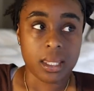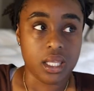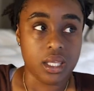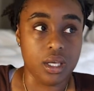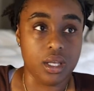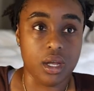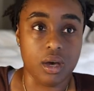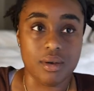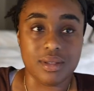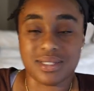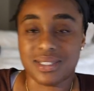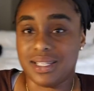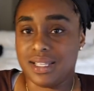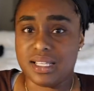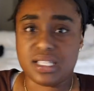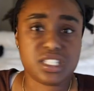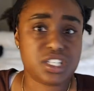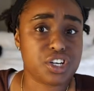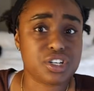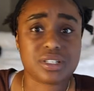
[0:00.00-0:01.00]
you know, it's a
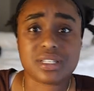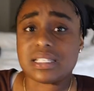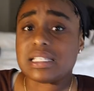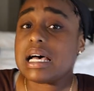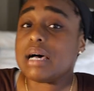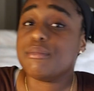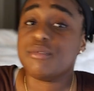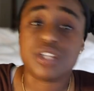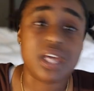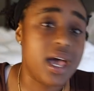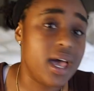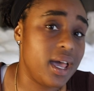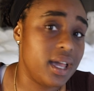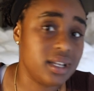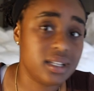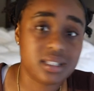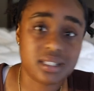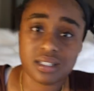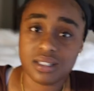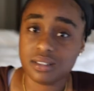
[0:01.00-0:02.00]
certain
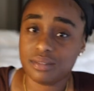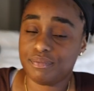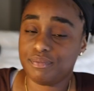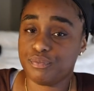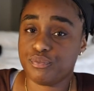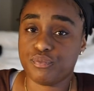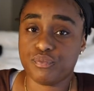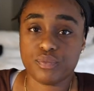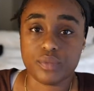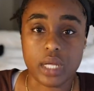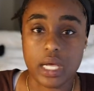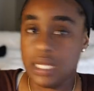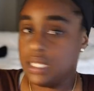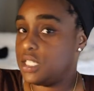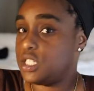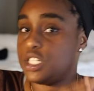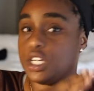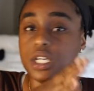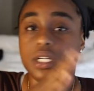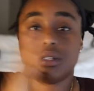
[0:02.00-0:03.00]
subject, a
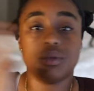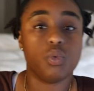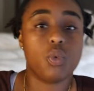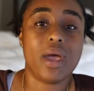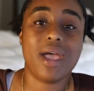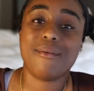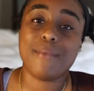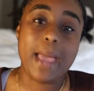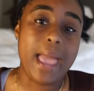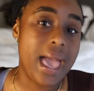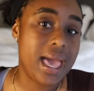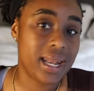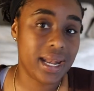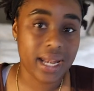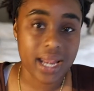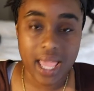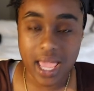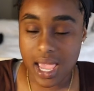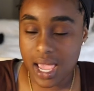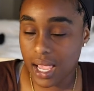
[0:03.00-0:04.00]
certain way of
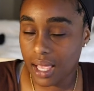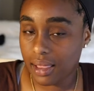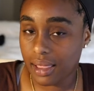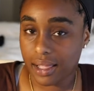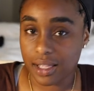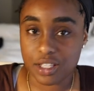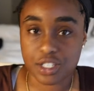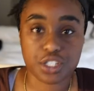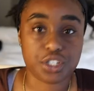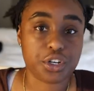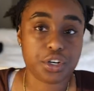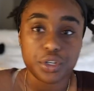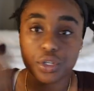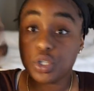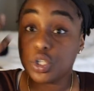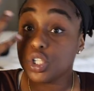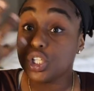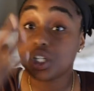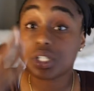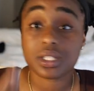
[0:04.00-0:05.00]
editing, like a
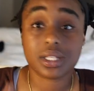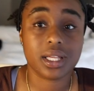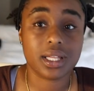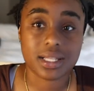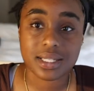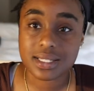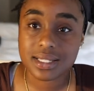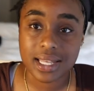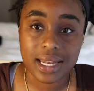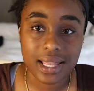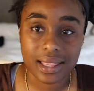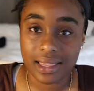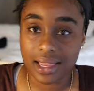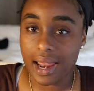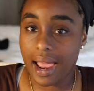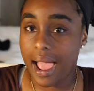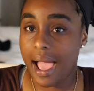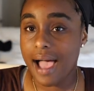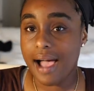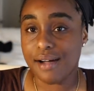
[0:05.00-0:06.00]
certain look, the aesthetic that
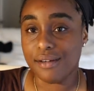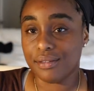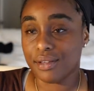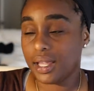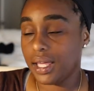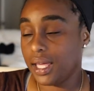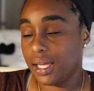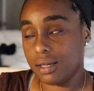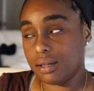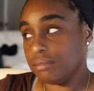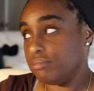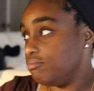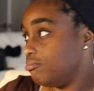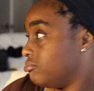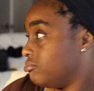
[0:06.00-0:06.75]
I have. Like,